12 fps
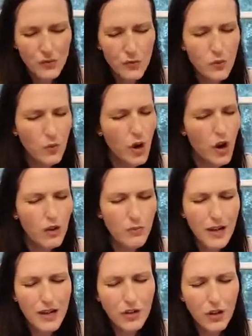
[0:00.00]
We walk
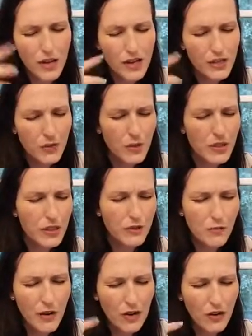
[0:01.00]
by grace, we
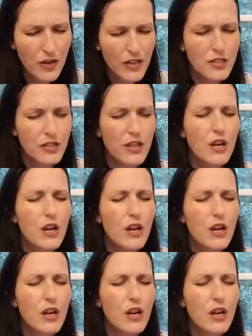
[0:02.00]
live by grace.